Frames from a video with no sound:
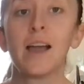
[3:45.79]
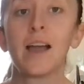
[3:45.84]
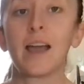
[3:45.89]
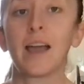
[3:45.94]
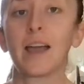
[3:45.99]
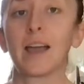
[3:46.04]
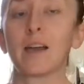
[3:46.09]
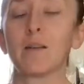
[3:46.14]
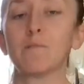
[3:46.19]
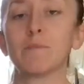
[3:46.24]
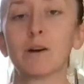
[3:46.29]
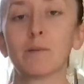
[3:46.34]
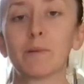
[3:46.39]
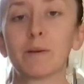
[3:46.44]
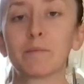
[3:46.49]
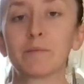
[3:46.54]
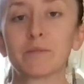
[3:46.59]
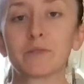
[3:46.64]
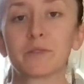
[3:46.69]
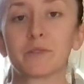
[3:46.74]
And bell
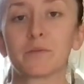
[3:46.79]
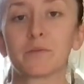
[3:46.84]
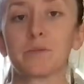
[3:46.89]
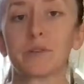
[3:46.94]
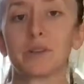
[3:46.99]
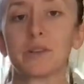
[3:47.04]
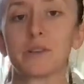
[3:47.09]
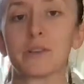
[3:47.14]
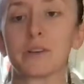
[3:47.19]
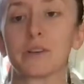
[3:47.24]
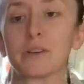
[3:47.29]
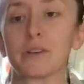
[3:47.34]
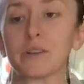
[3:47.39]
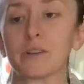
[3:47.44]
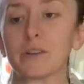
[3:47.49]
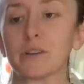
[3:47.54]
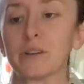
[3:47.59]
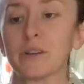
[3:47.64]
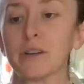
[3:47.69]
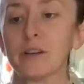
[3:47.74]
peppers are one of
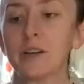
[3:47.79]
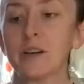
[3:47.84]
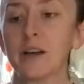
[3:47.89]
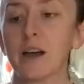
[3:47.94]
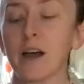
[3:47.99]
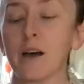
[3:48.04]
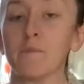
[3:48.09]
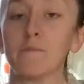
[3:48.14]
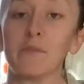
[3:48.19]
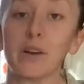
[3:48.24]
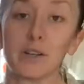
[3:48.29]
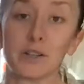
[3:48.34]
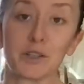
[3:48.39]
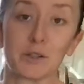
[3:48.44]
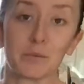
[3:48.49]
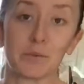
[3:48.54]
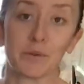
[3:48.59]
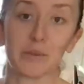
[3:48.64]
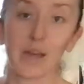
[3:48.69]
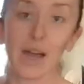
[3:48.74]
the
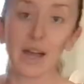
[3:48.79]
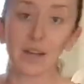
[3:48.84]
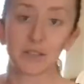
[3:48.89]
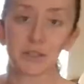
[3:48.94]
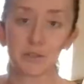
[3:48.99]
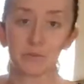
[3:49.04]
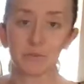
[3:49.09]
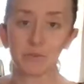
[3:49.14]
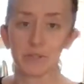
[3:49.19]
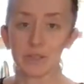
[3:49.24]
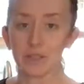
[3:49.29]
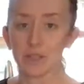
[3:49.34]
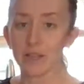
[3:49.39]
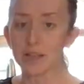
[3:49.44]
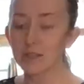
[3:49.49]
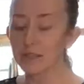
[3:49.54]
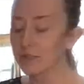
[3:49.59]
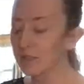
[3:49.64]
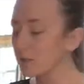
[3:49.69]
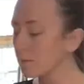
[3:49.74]
vegetable that Ashton really
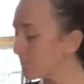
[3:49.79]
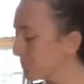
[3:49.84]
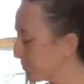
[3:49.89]
likes.